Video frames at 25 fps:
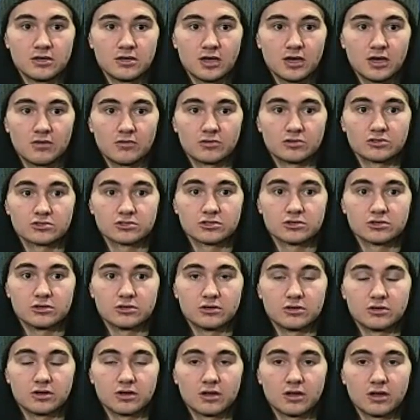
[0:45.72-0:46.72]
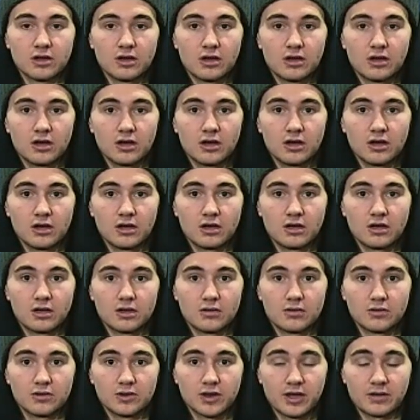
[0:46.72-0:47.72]
want to score. I
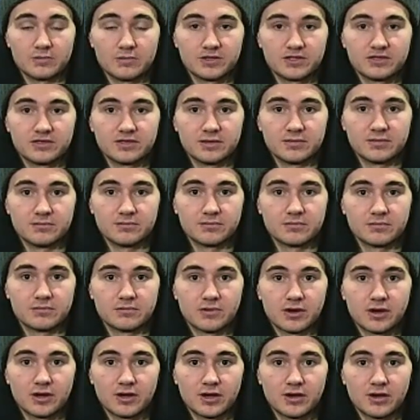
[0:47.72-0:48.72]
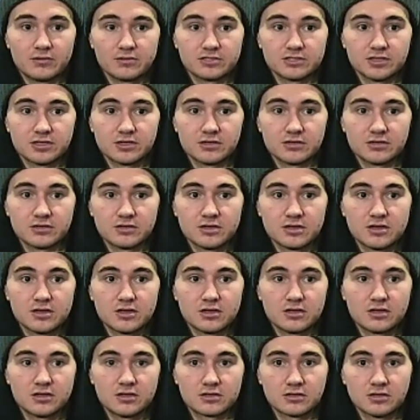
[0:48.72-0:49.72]
want to help the team. Right now, it's not
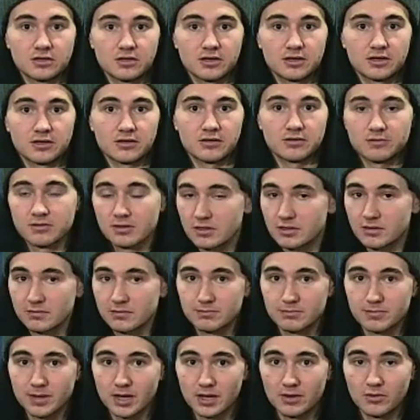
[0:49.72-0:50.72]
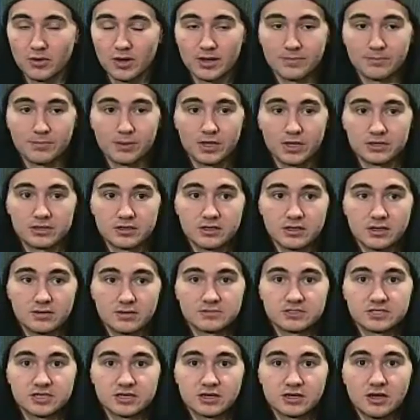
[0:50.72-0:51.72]
going on my way, but I'm
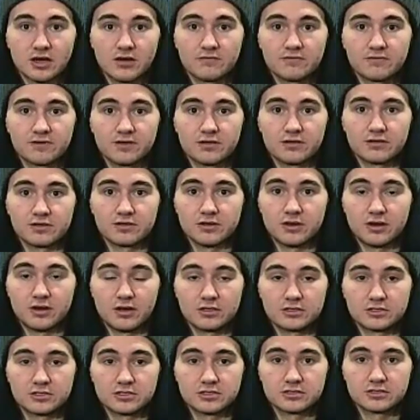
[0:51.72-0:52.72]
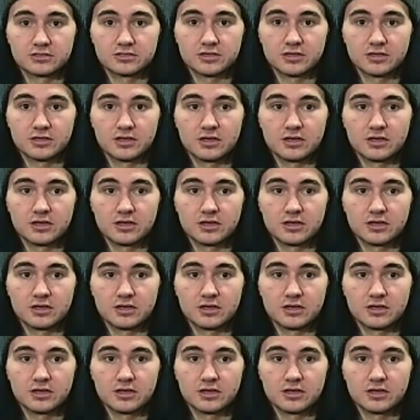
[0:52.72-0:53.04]
still confident. I'm just